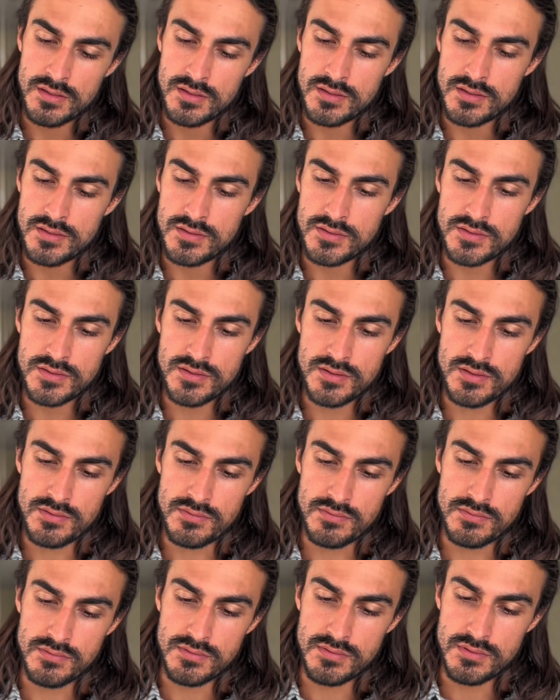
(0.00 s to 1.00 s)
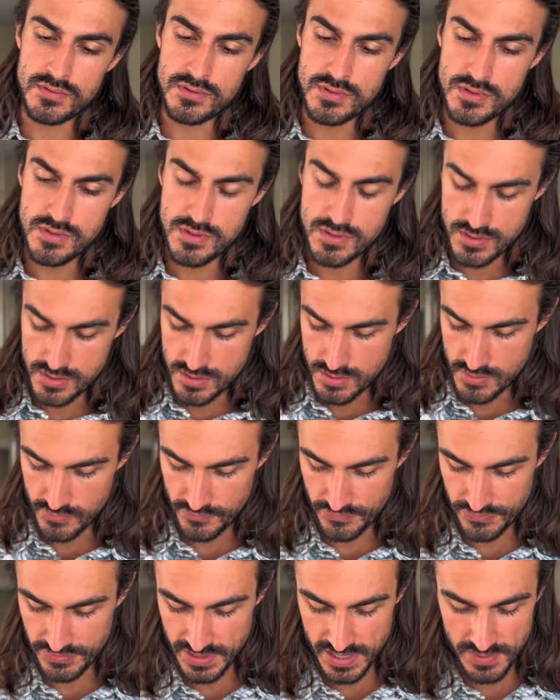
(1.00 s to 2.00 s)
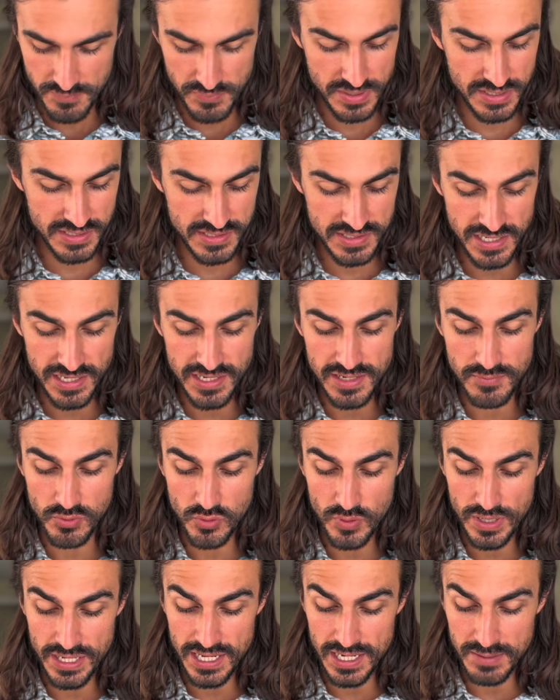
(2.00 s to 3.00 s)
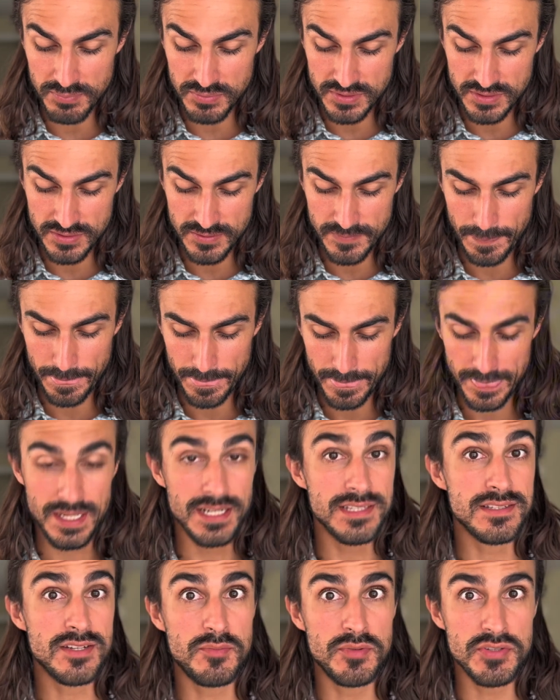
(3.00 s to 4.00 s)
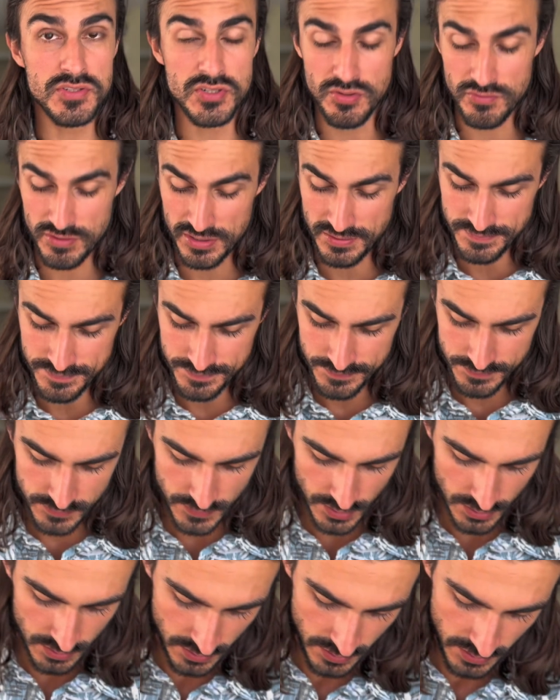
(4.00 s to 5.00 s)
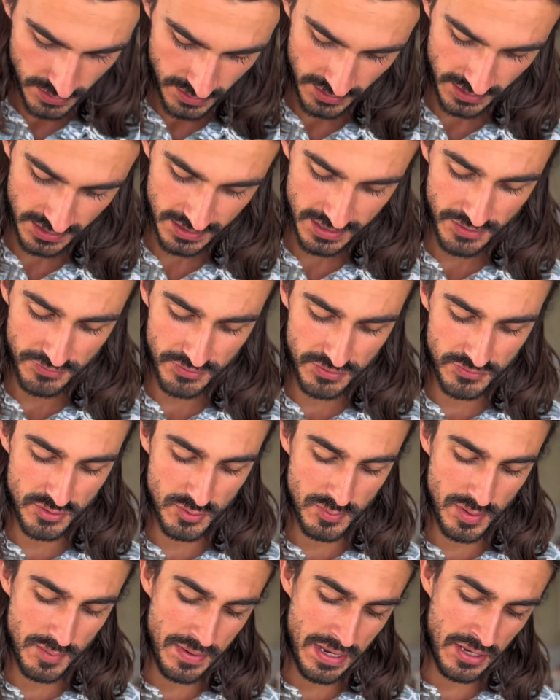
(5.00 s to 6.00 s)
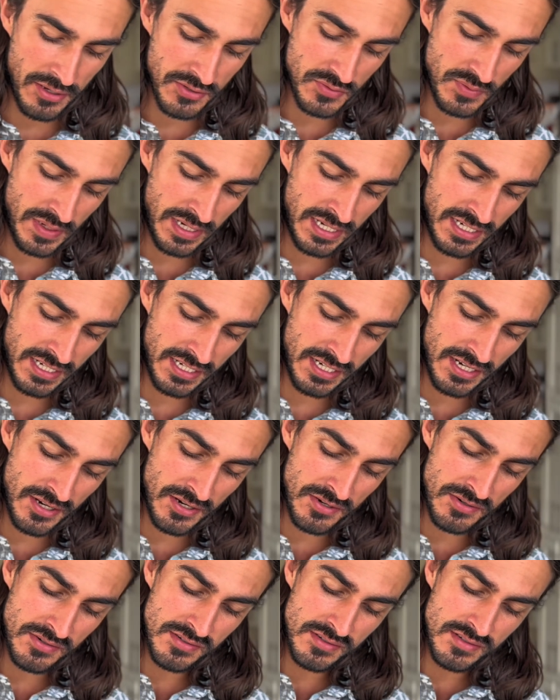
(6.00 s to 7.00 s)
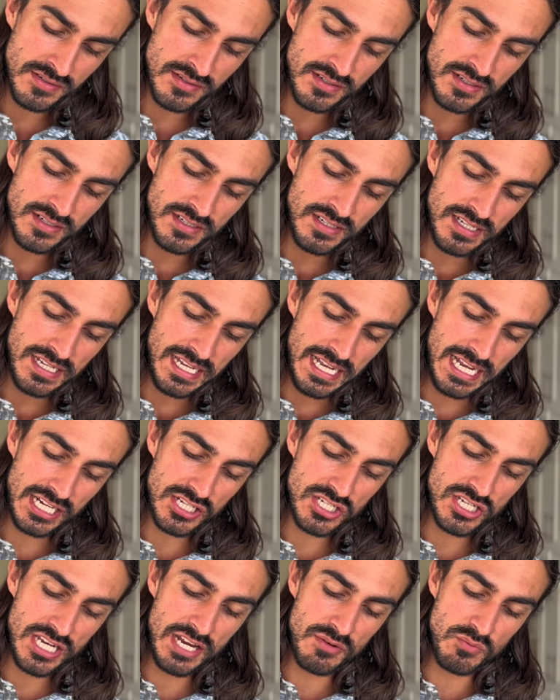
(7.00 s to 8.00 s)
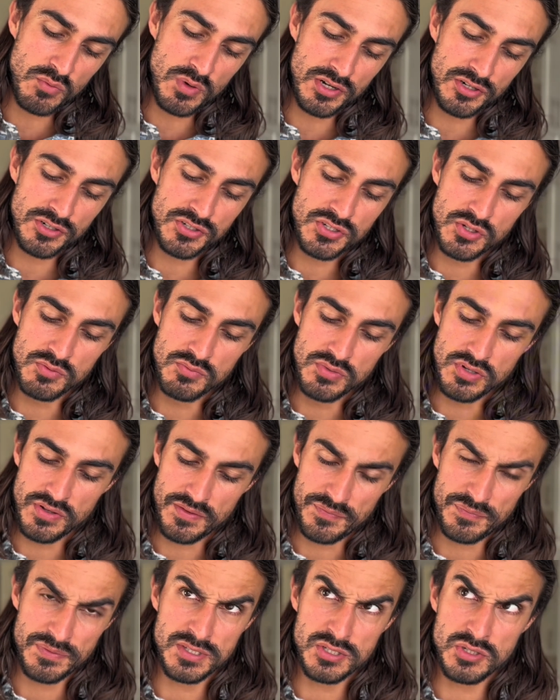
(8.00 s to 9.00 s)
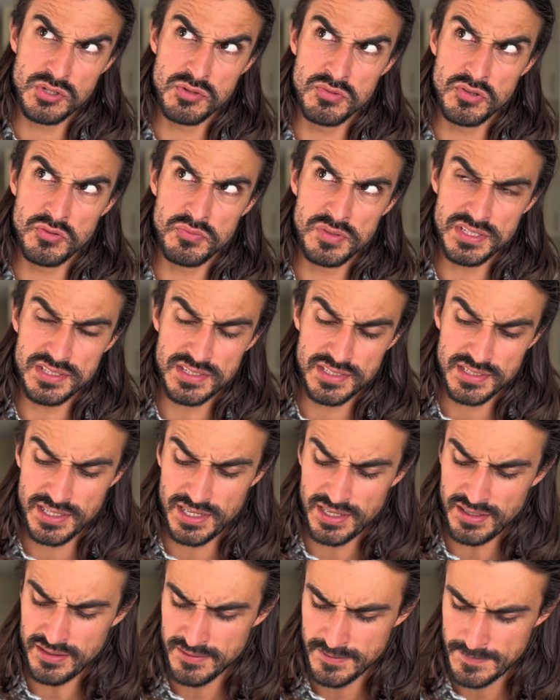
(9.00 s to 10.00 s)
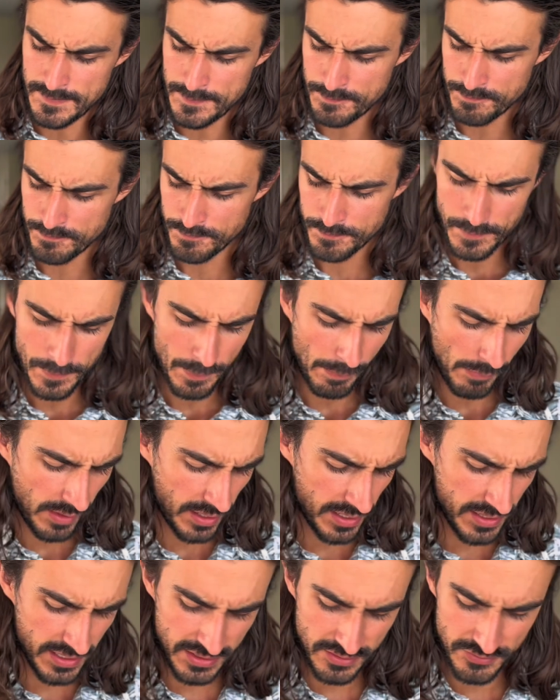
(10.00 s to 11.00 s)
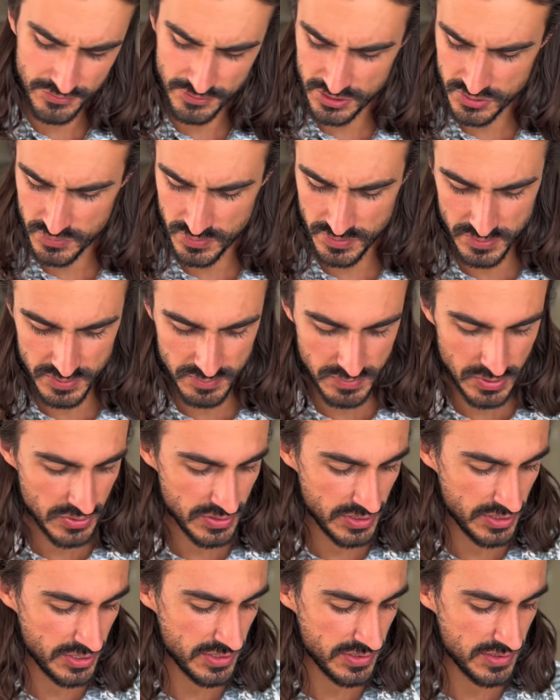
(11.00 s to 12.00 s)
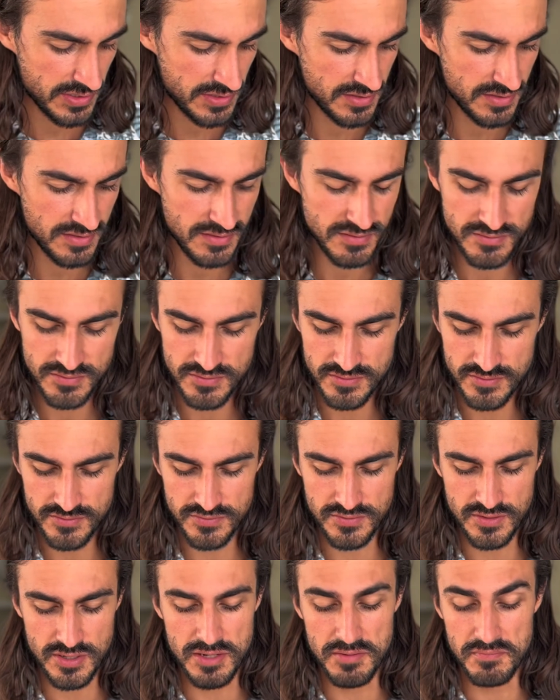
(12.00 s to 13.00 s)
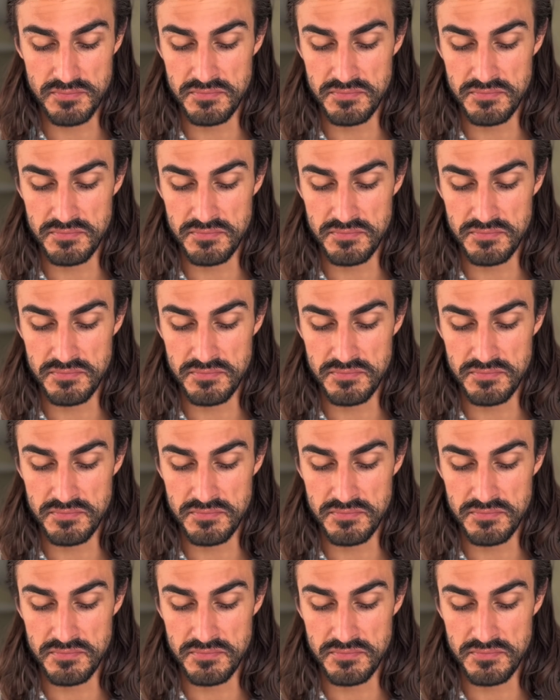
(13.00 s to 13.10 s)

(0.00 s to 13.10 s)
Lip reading: So, that being said, I'm quite hyped that it's almost over. Definitely feel my bowels ready to go. I actually had 1 or 2 movements today. I think the first one was mostly just from